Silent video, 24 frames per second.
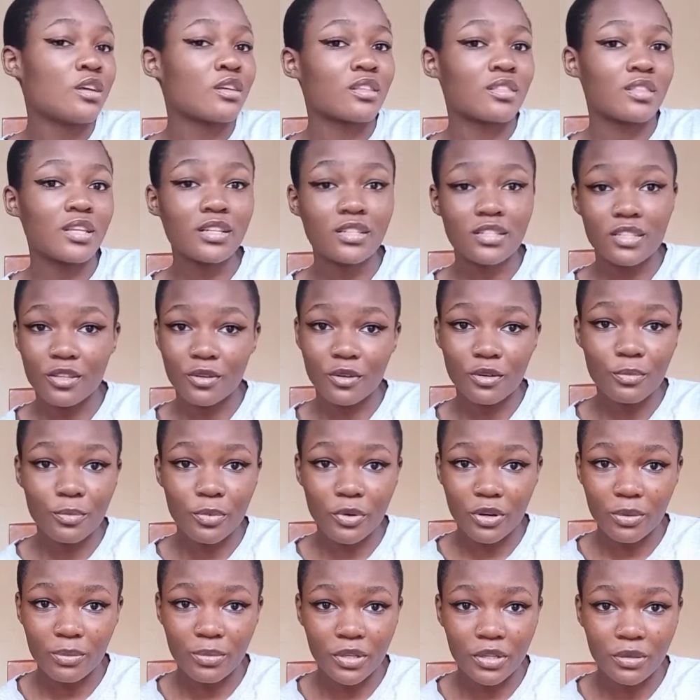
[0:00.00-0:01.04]
that's the only
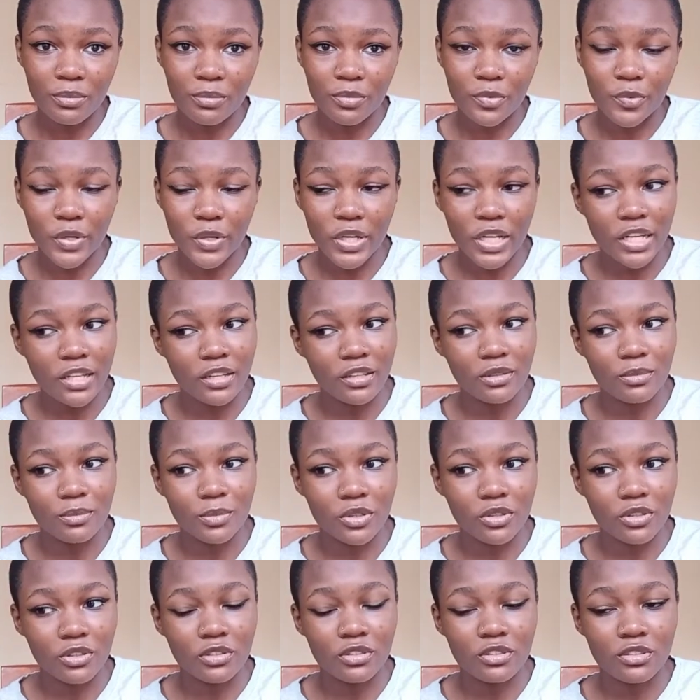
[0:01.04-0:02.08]
problem, really,
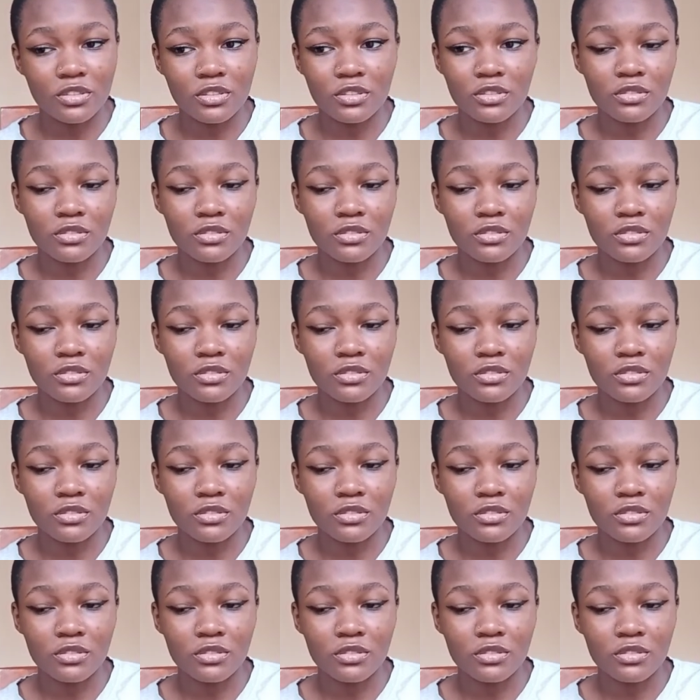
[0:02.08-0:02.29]
because